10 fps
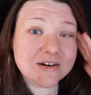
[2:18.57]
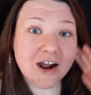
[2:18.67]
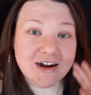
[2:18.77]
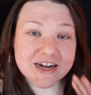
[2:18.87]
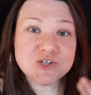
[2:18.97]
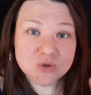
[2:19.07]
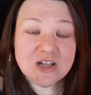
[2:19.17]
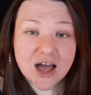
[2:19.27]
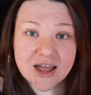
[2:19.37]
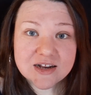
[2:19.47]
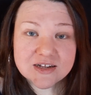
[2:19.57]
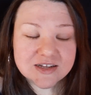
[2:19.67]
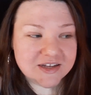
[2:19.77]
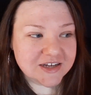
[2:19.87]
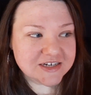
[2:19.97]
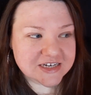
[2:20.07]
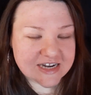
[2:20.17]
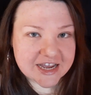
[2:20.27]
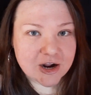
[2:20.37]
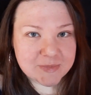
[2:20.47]
All right, I do a lot to
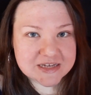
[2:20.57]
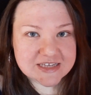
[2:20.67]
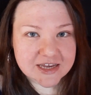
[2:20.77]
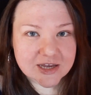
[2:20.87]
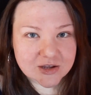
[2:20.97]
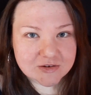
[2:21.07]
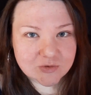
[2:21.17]
take care of my psychic